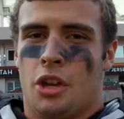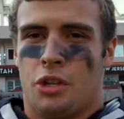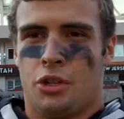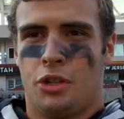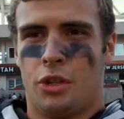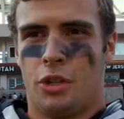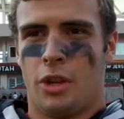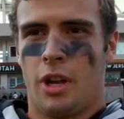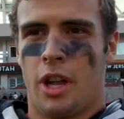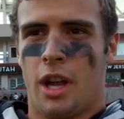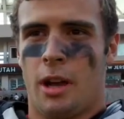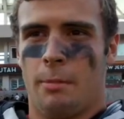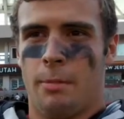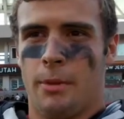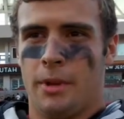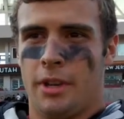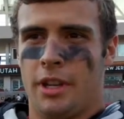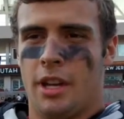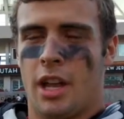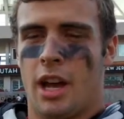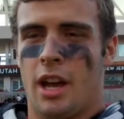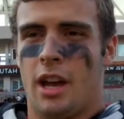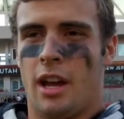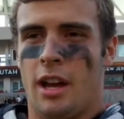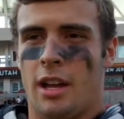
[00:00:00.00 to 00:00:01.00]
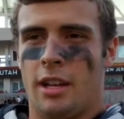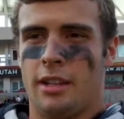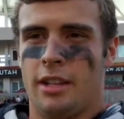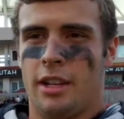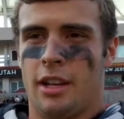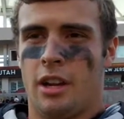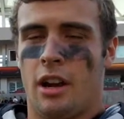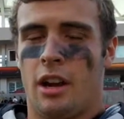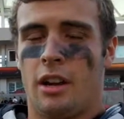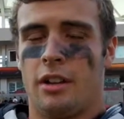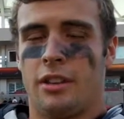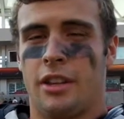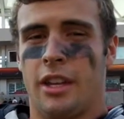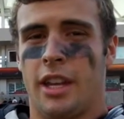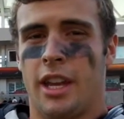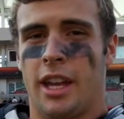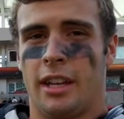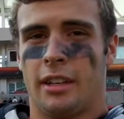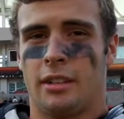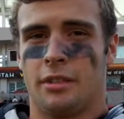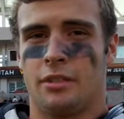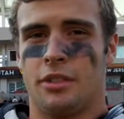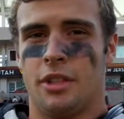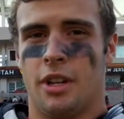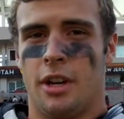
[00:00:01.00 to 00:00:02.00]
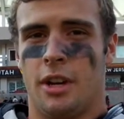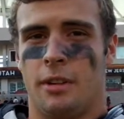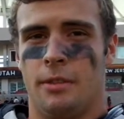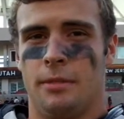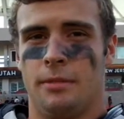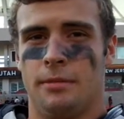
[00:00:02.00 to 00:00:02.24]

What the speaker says: showed up and did our thing. So